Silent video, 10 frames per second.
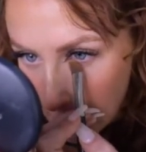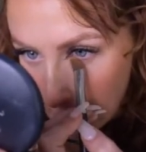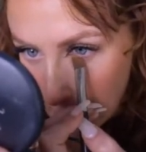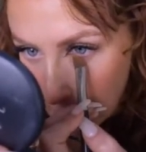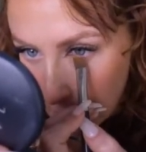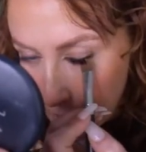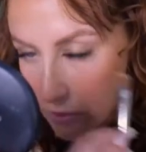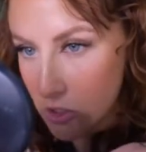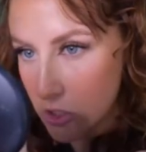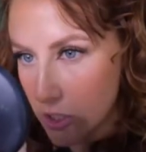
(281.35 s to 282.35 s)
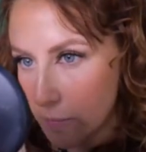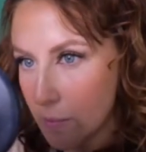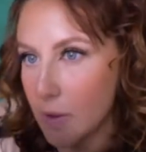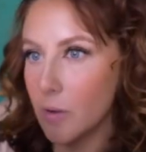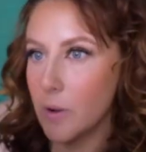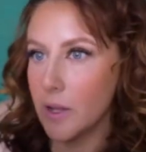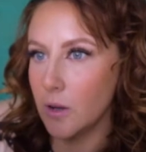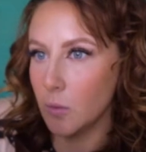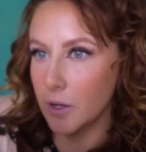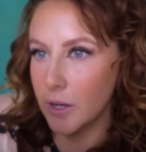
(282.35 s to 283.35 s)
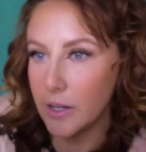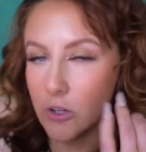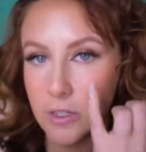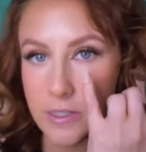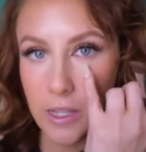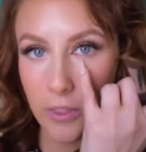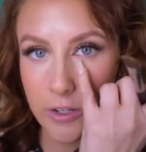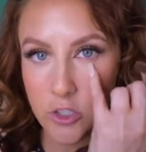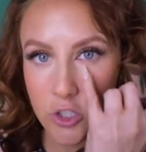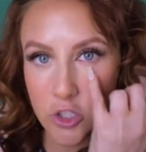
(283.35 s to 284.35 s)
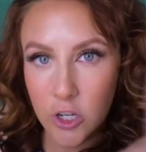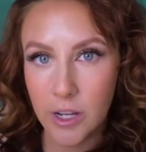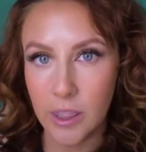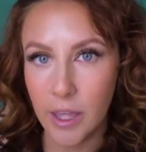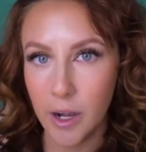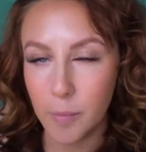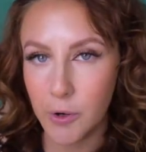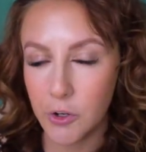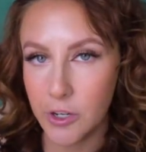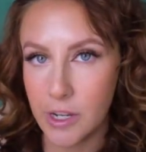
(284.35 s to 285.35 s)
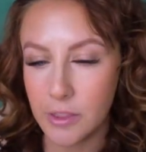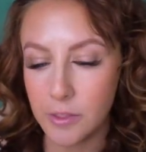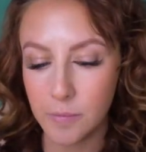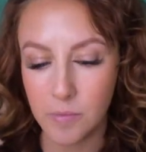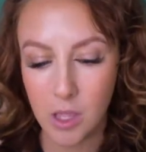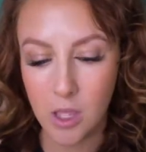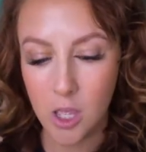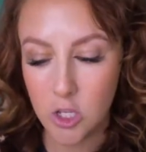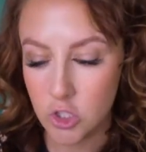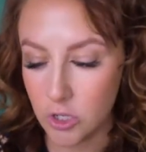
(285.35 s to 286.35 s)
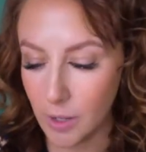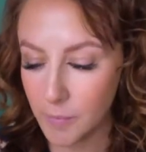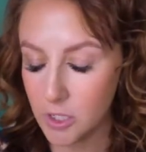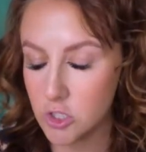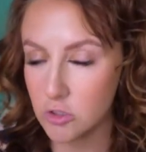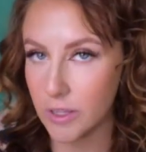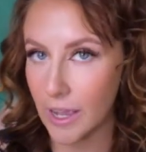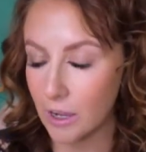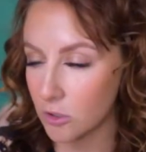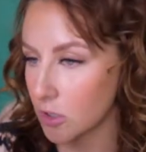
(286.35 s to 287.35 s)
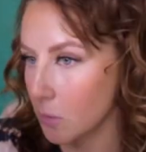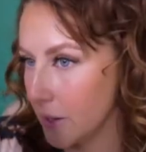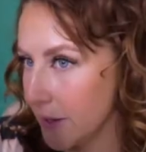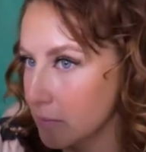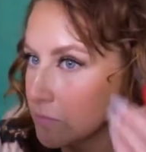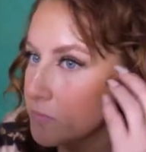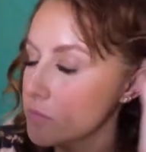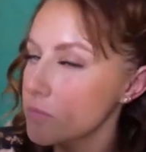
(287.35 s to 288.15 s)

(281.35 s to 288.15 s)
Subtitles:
Sort of shimmy my way inward, and you can see how that just straightened that up underneath. So now I'm going to do the outer wing.